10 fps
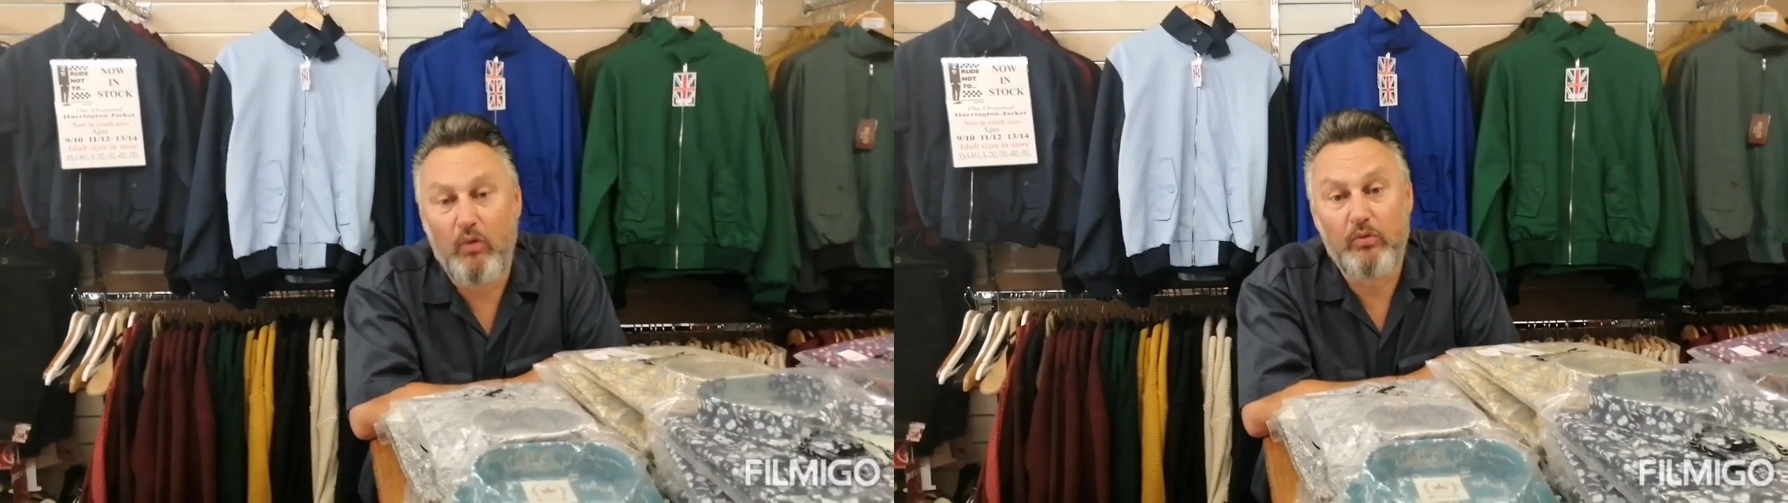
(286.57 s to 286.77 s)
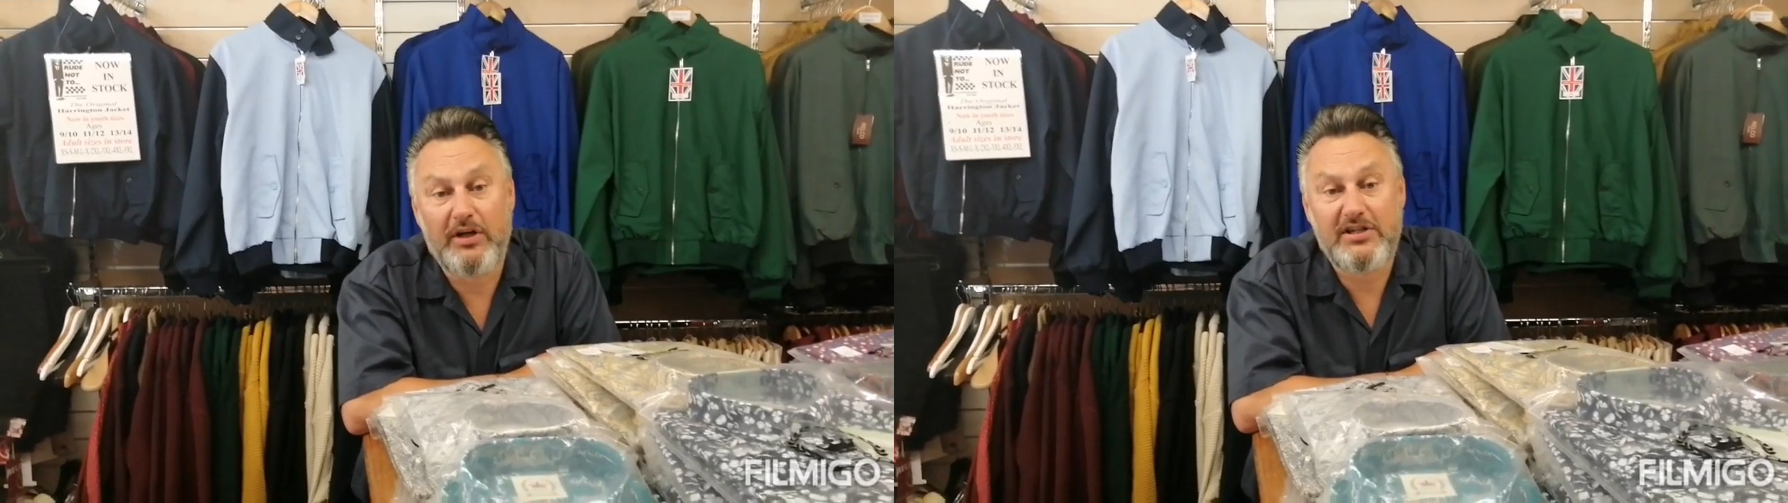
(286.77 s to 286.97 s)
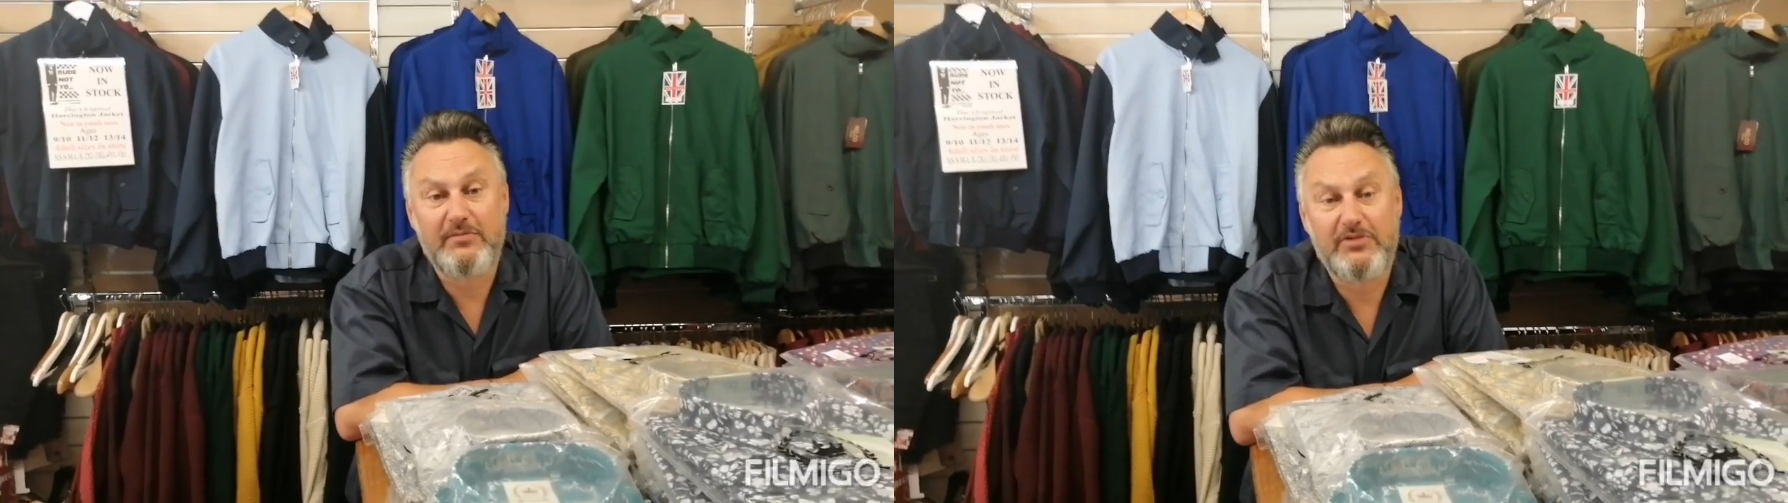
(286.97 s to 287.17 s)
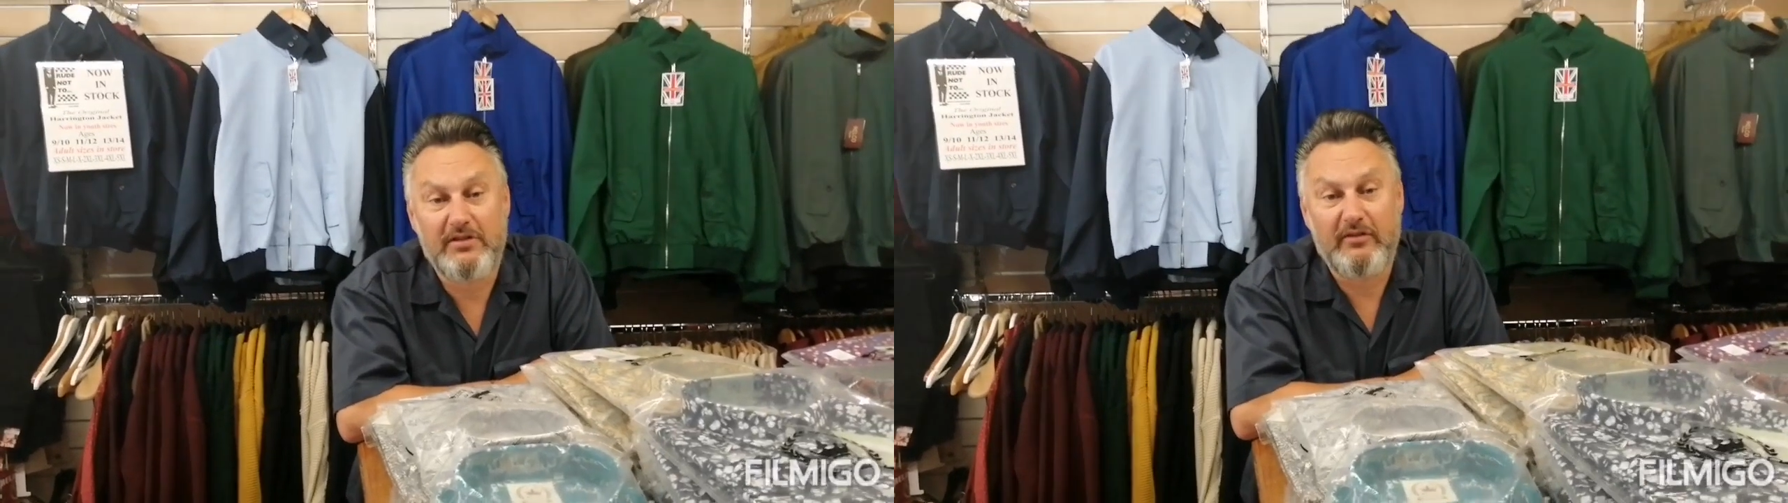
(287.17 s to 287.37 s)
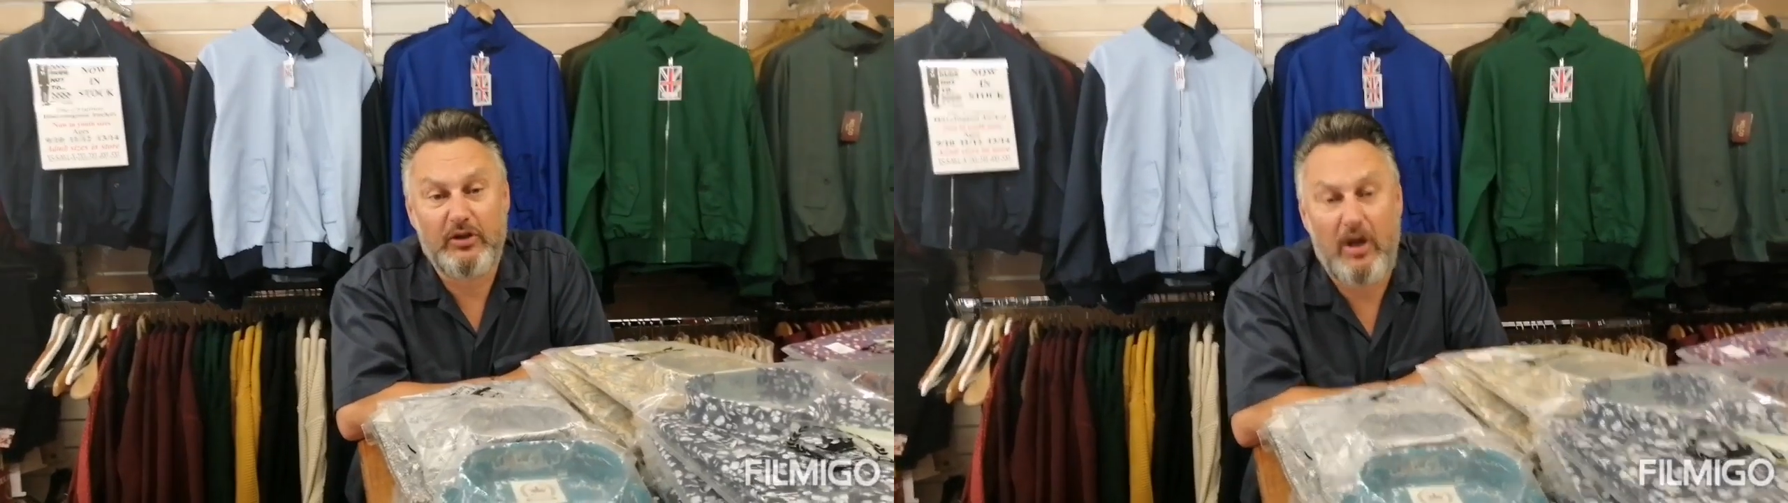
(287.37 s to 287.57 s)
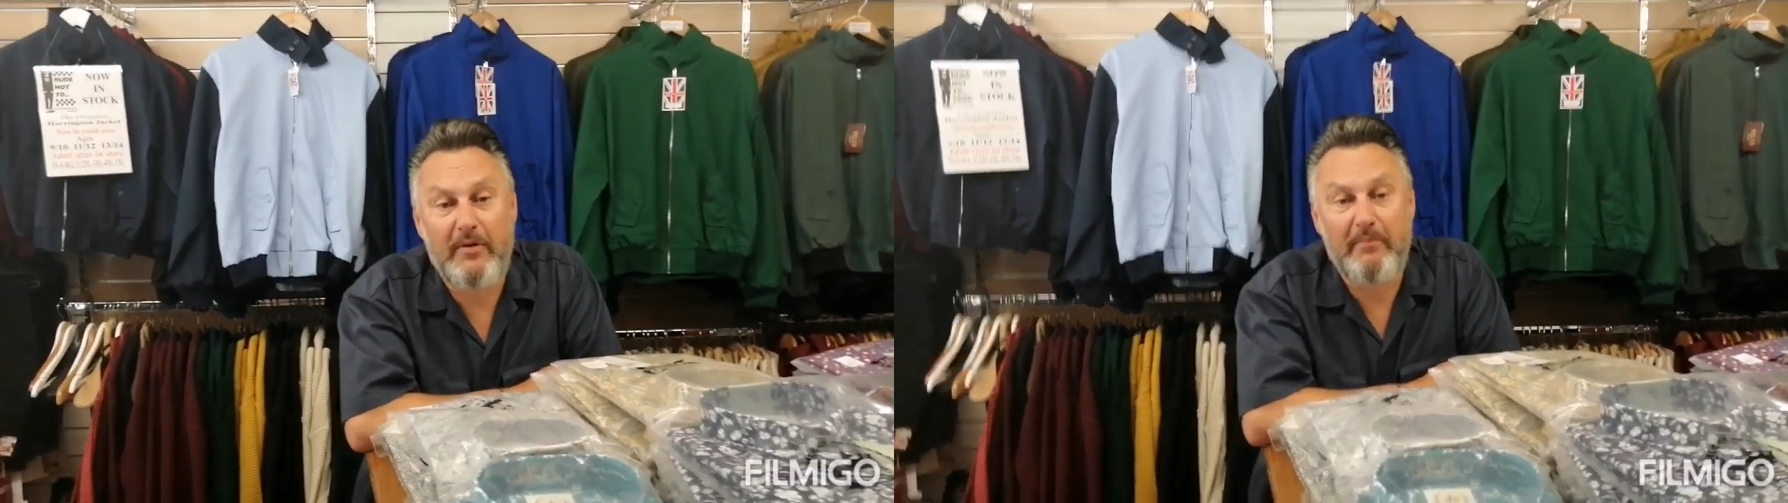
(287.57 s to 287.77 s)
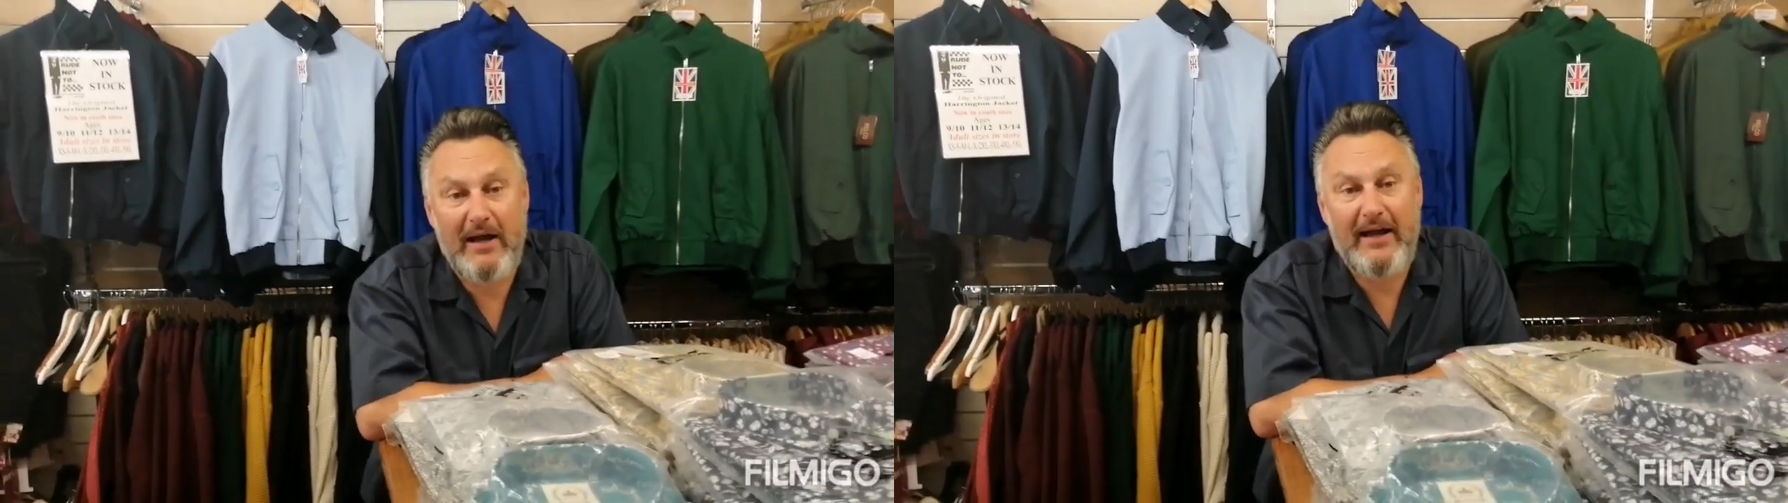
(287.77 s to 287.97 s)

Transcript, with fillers: old customers that are coming